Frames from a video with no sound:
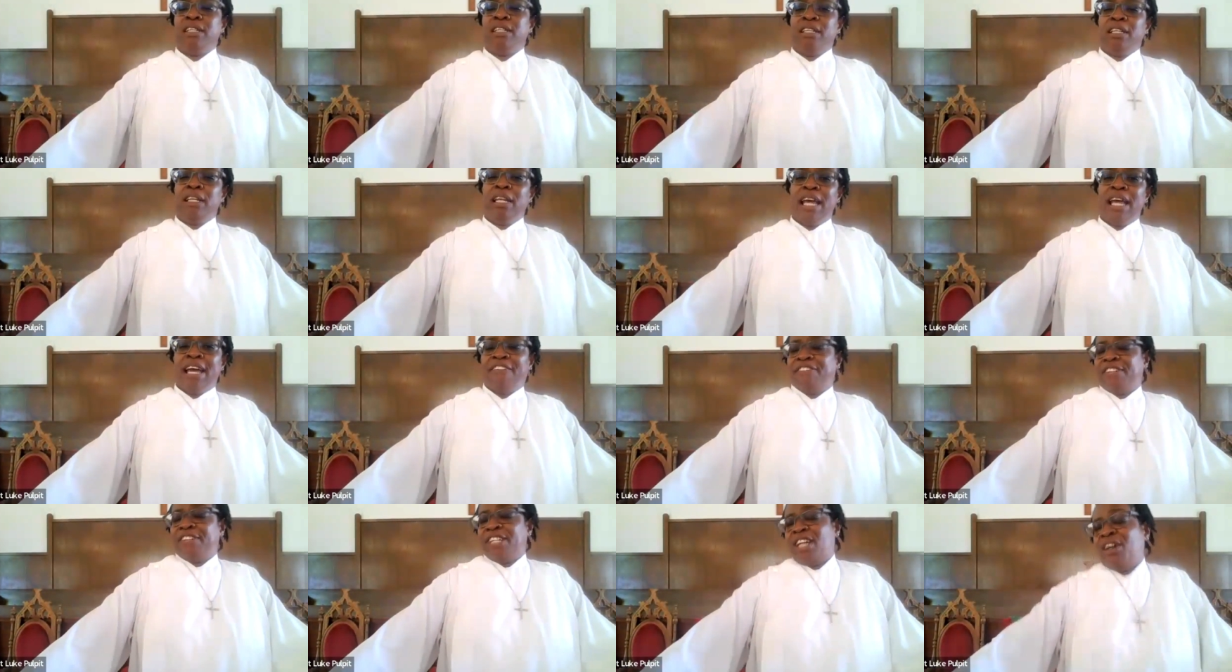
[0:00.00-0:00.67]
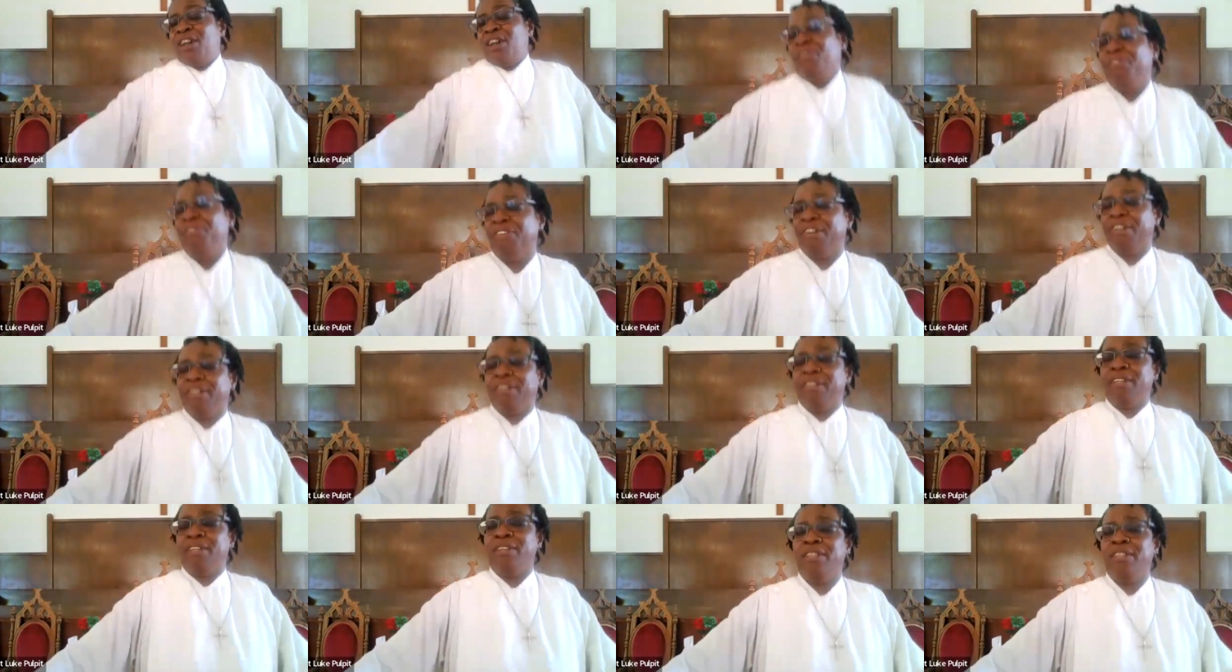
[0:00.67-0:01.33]
left
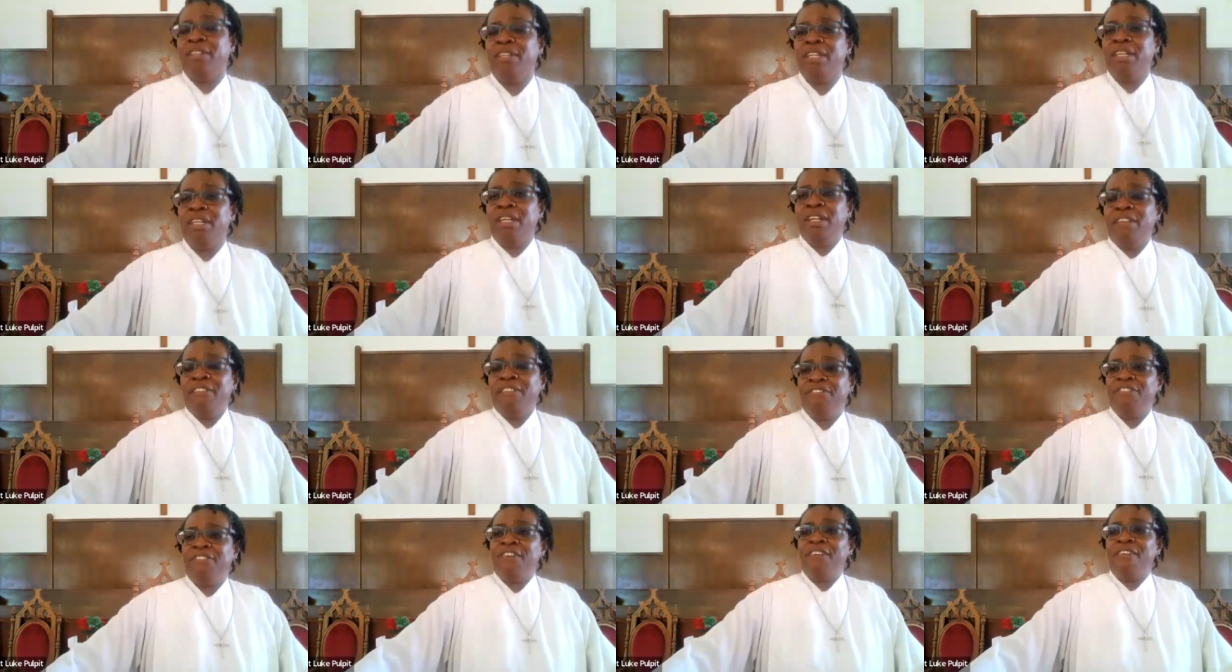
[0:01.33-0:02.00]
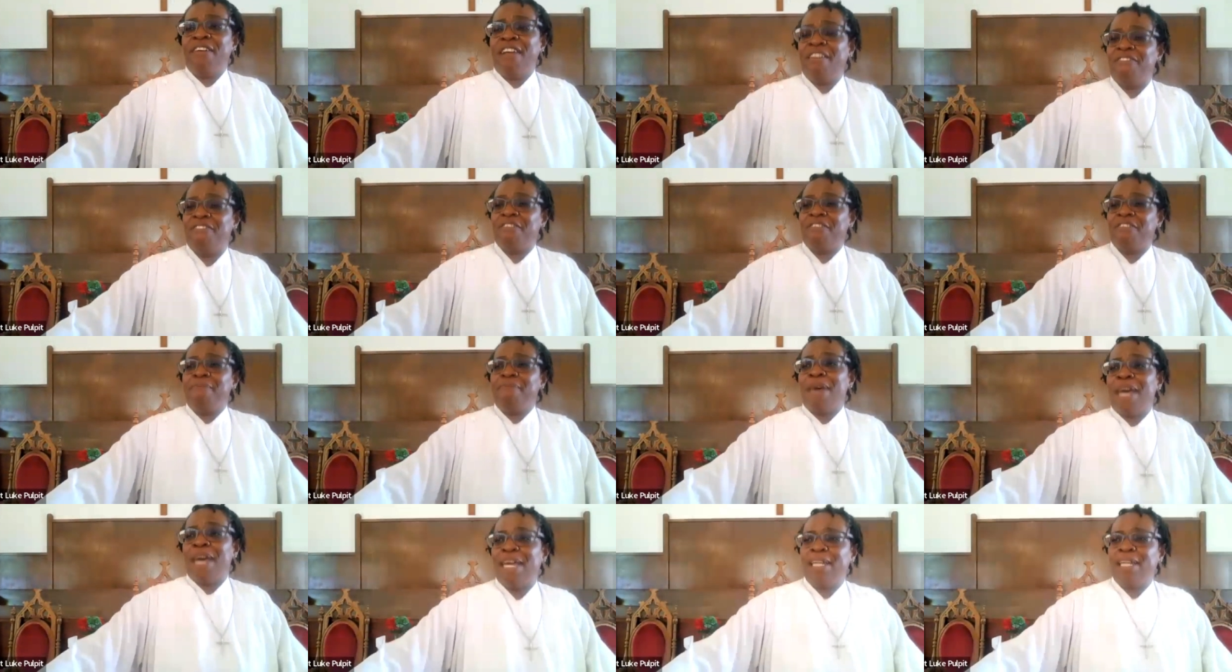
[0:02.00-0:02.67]
over for
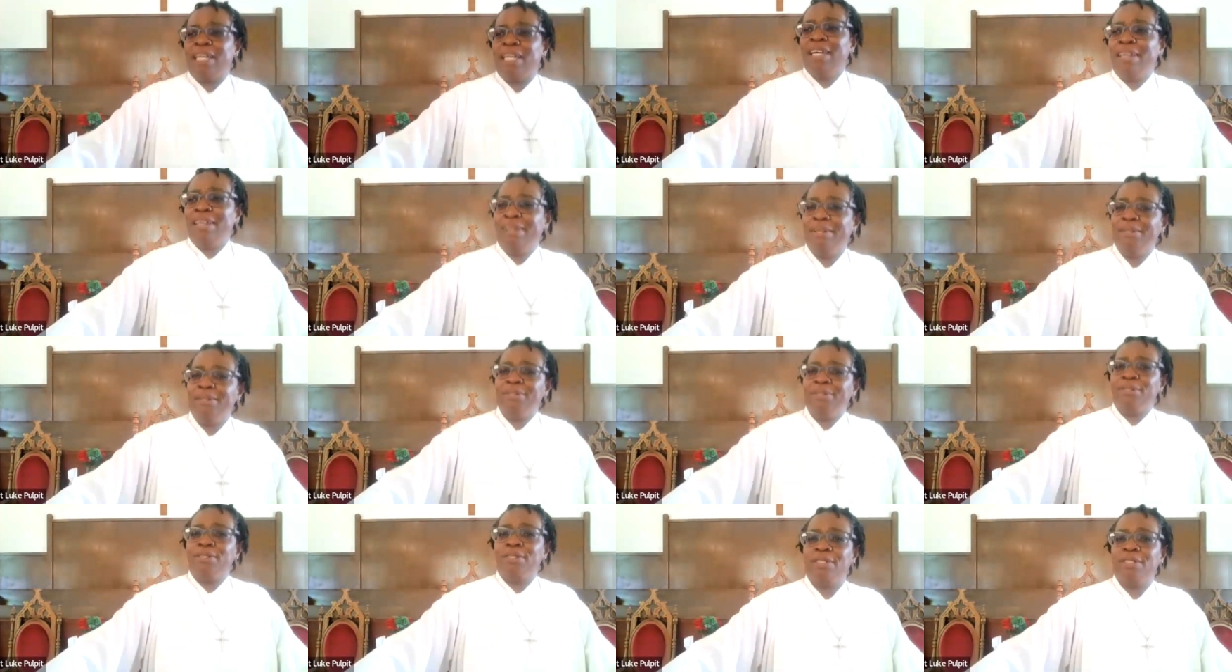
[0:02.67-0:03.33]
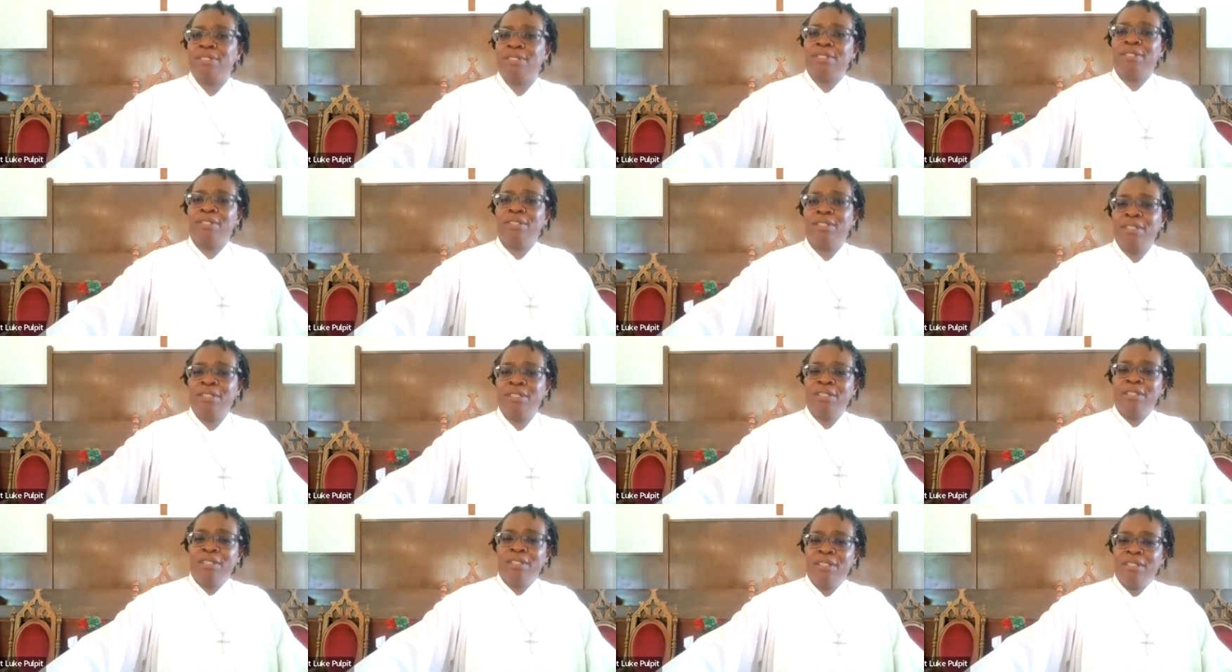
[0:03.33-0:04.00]
everybody else.
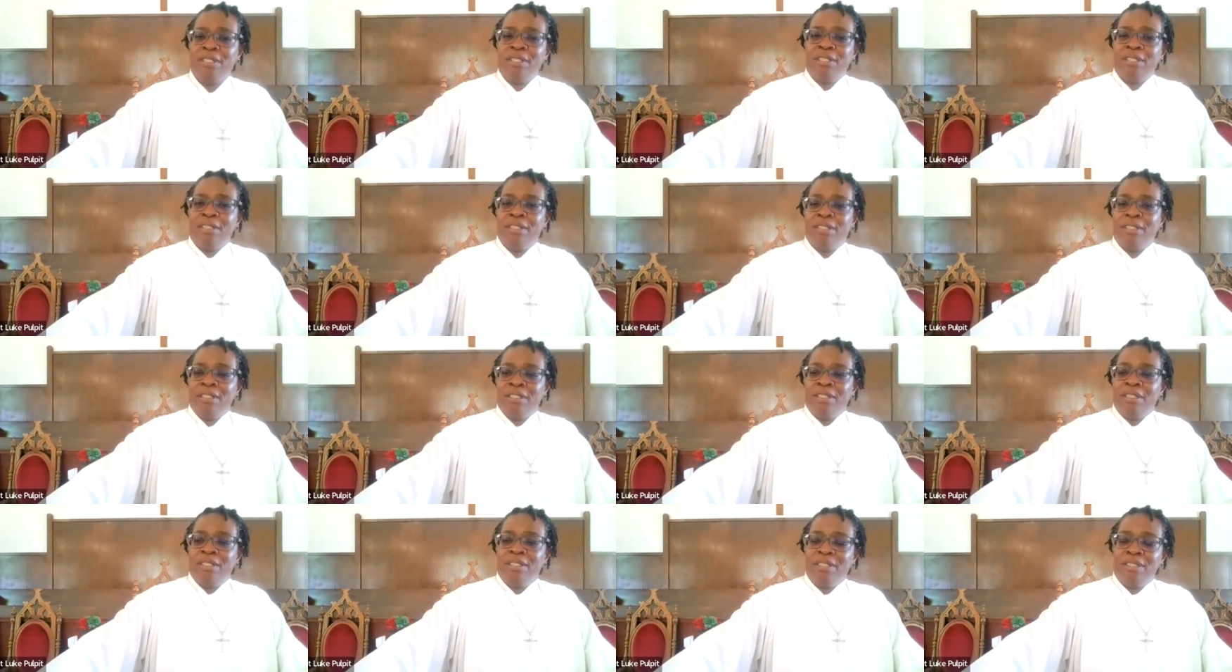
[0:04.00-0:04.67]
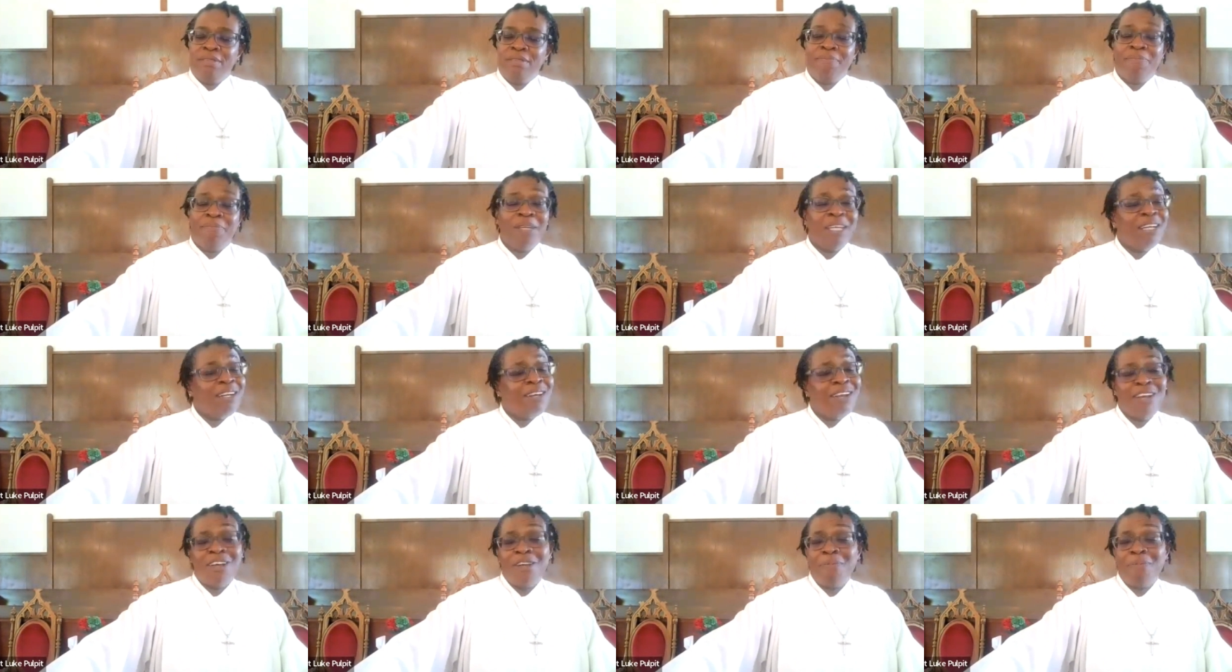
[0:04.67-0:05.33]
But it
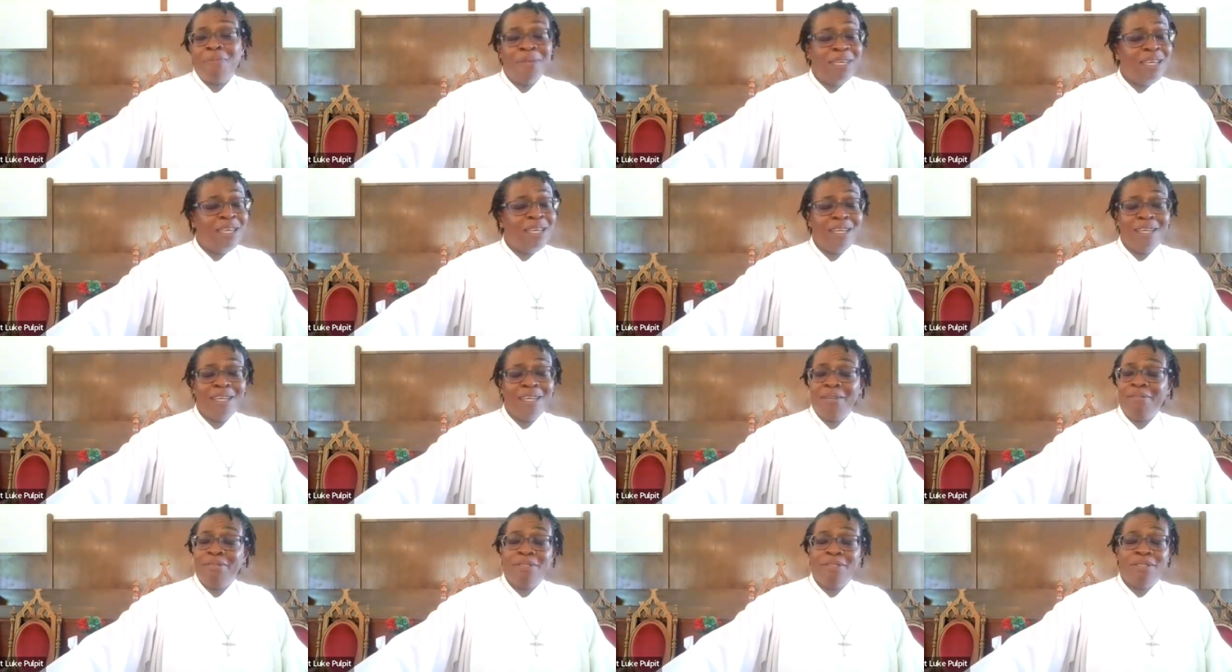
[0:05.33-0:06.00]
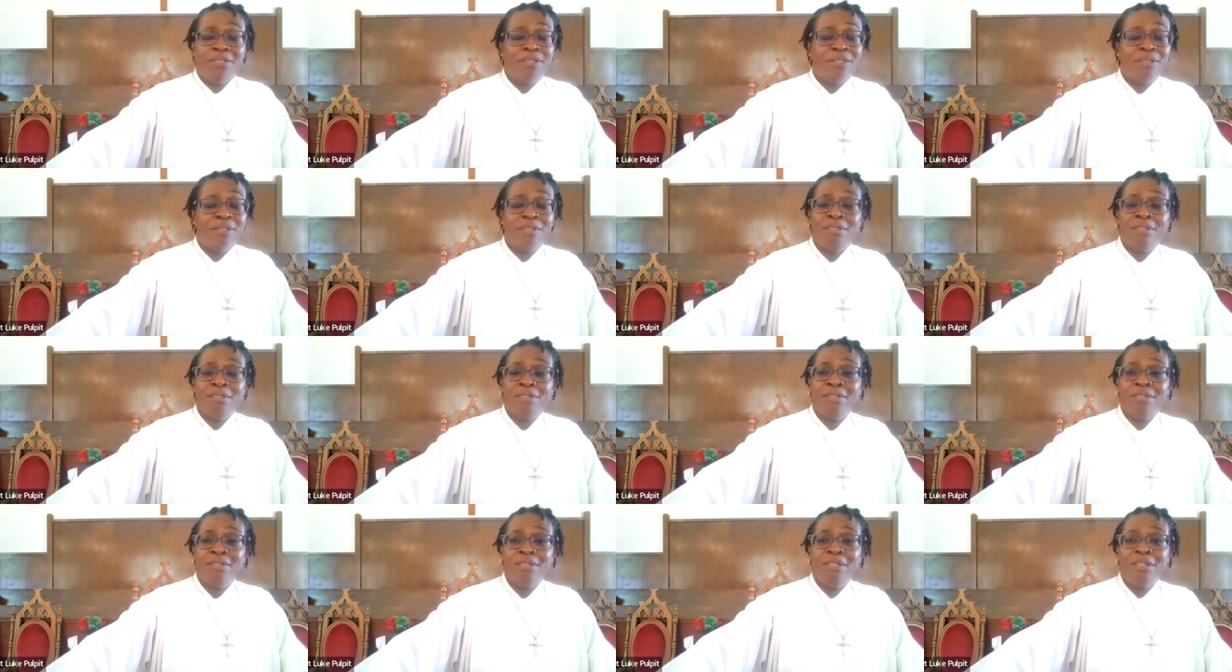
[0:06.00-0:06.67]
all begins
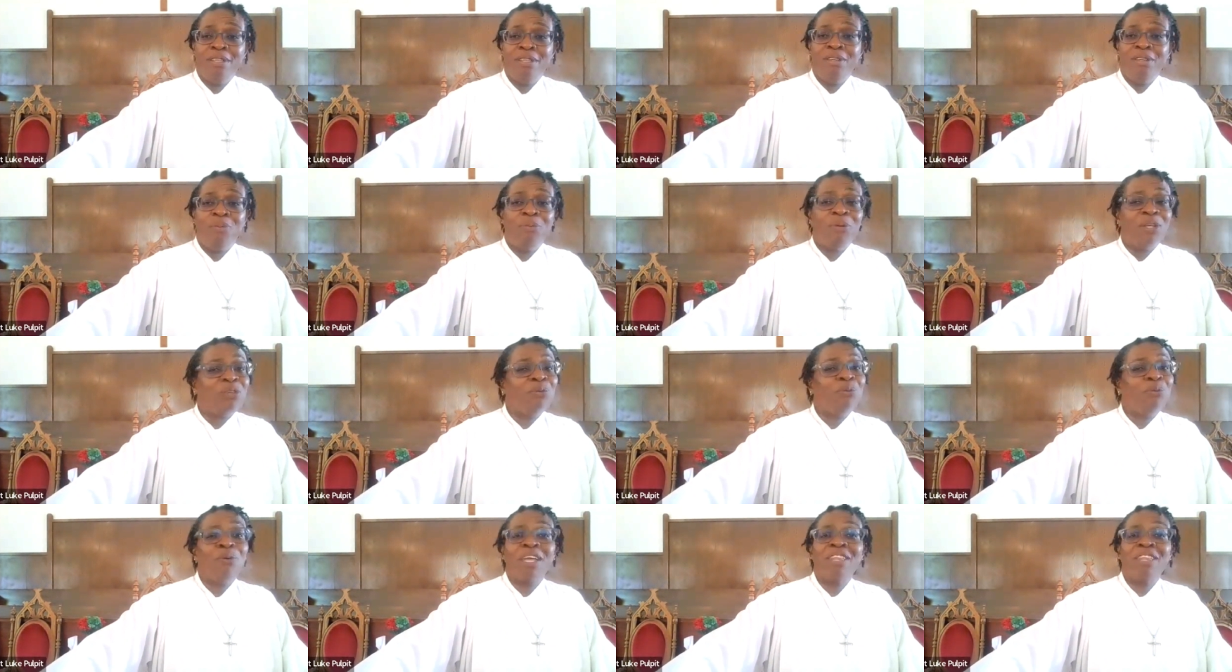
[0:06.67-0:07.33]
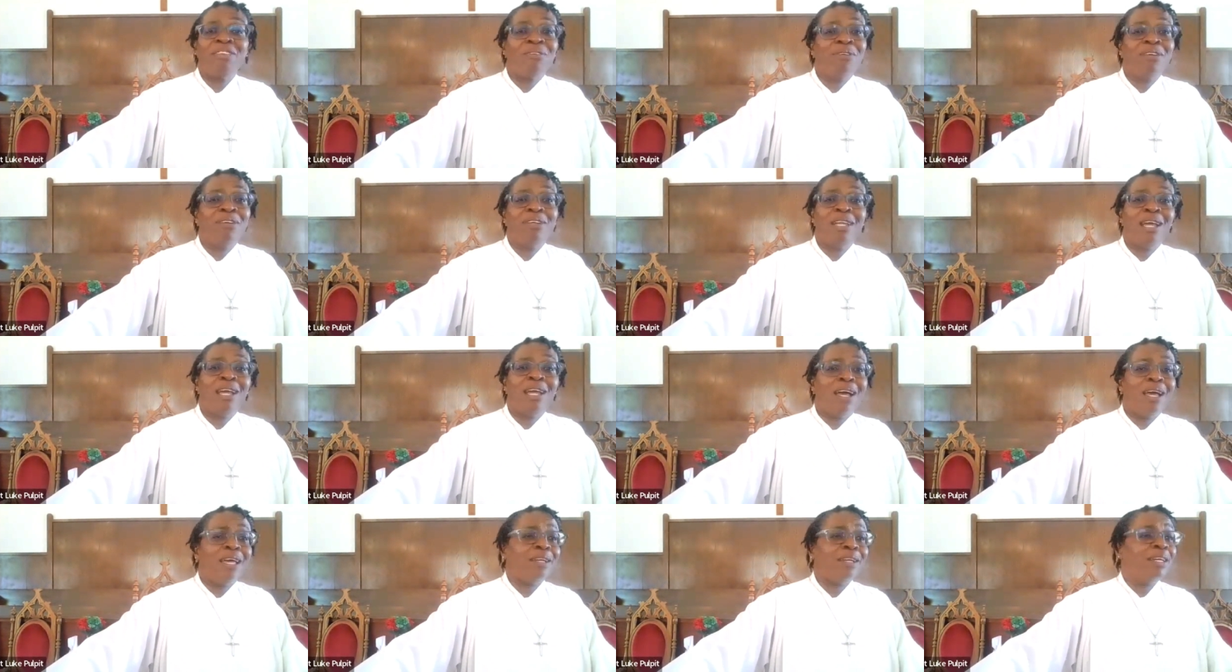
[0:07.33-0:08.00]
with whether or
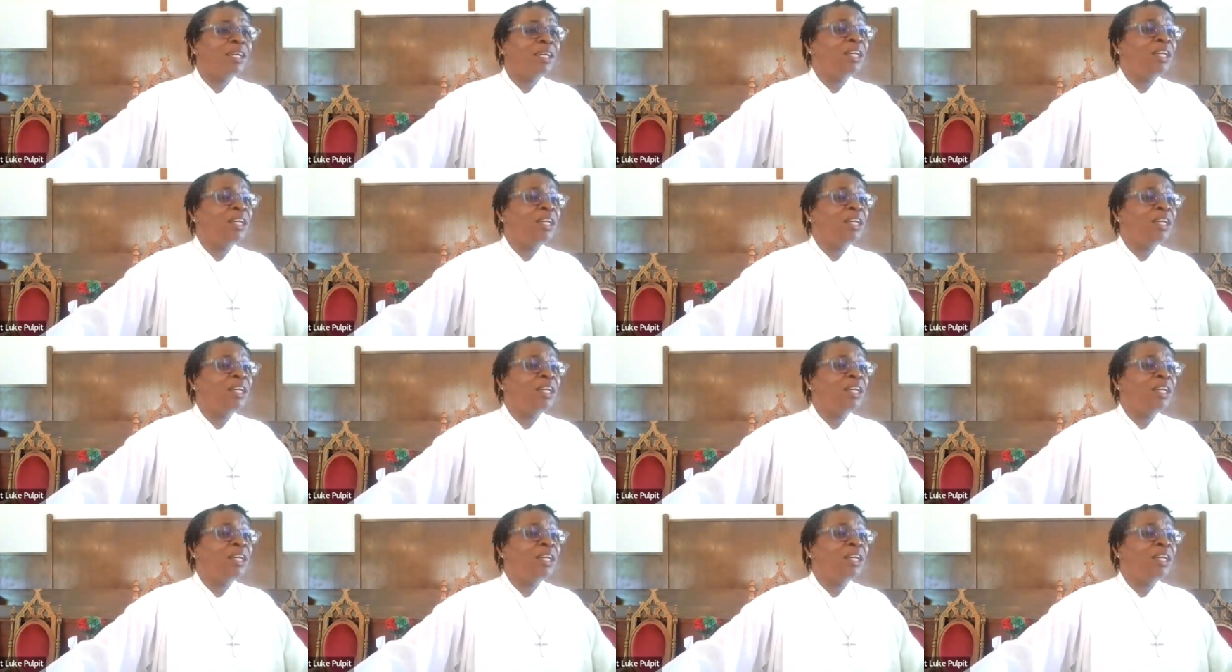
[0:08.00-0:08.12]
not